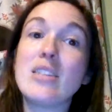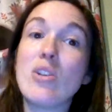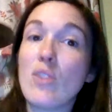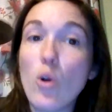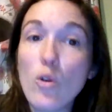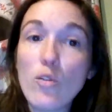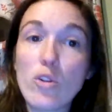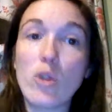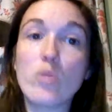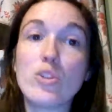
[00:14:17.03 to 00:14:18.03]
let's say you have an
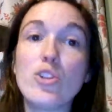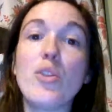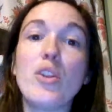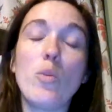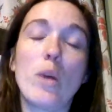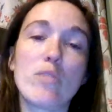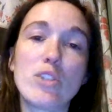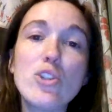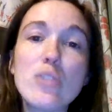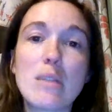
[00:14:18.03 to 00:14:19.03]
overgrown tooth and you want to
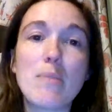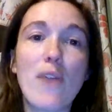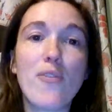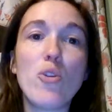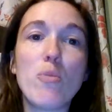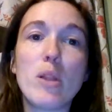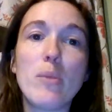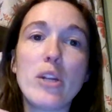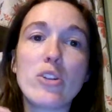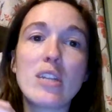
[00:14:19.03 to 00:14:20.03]
reduce it by a few
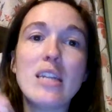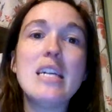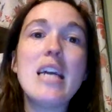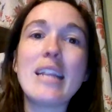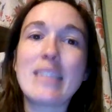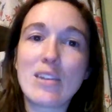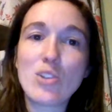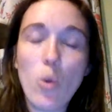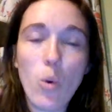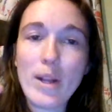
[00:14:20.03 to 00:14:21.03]
millimeters, it
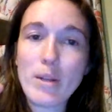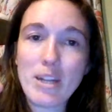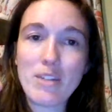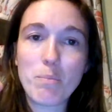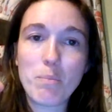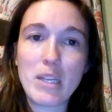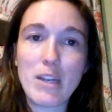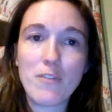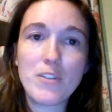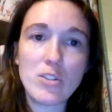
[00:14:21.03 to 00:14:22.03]
takes quite a
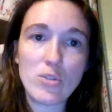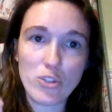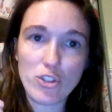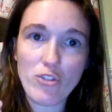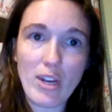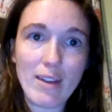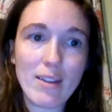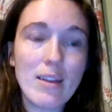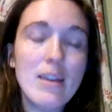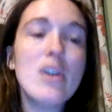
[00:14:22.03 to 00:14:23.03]
bit of physical
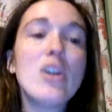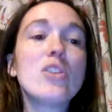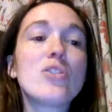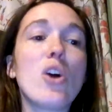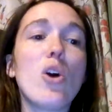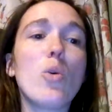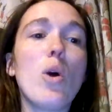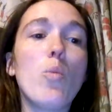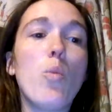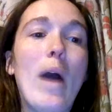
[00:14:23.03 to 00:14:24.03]
strength.
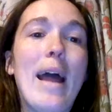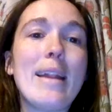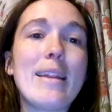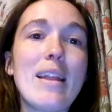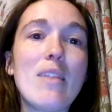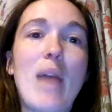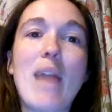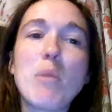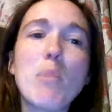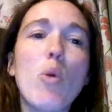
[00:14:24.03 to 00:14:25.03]
So when
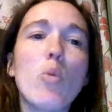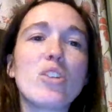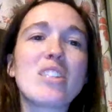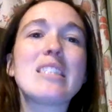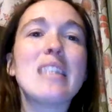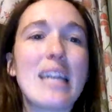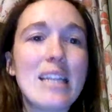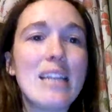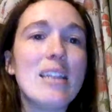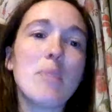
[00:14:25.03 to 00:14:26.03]
people were
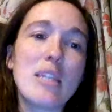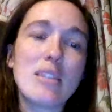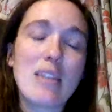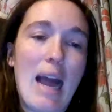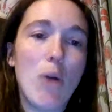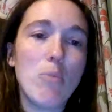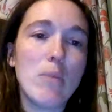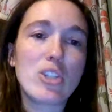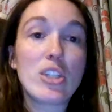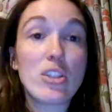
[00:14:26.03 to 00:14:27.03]
slightly limited to how
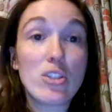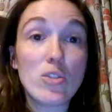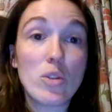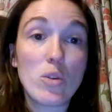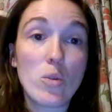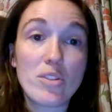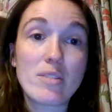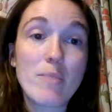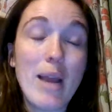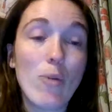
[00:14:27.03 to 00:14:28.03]
much they could do in the
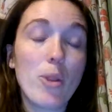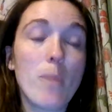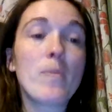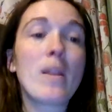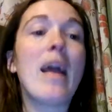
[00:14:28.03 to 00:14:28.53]
horse's mouth.